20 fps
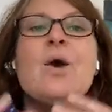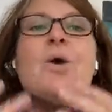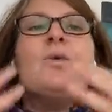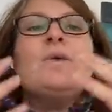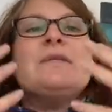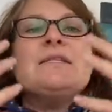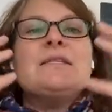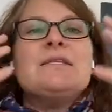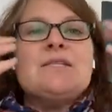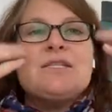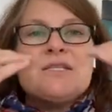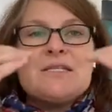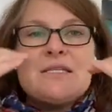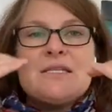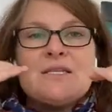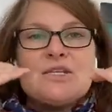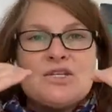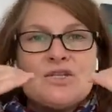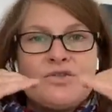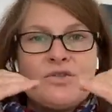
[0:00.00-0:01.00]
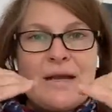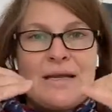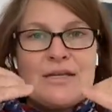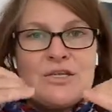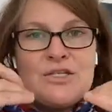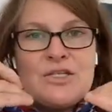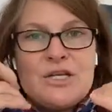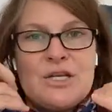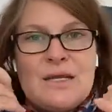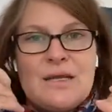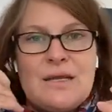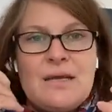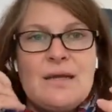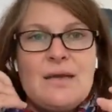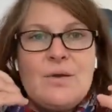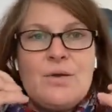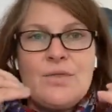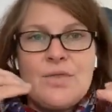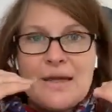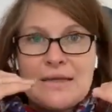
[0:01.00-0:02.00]
oh, it's just the strategy
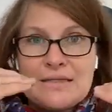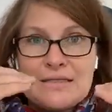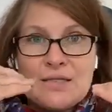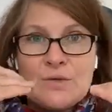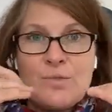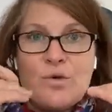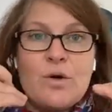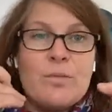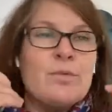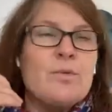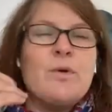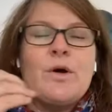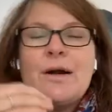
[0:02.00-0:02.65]
that's the problem,